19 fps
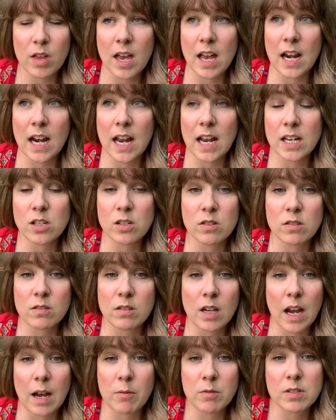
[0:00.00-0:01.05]
and I
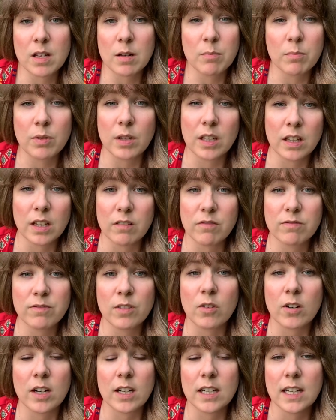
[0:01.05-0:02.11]
was completely
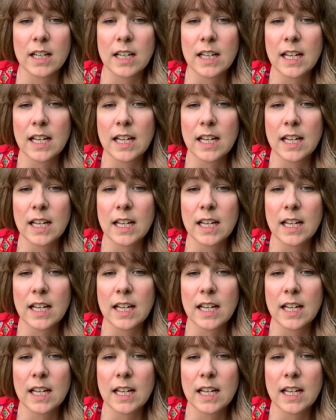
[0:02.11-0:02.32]
floored.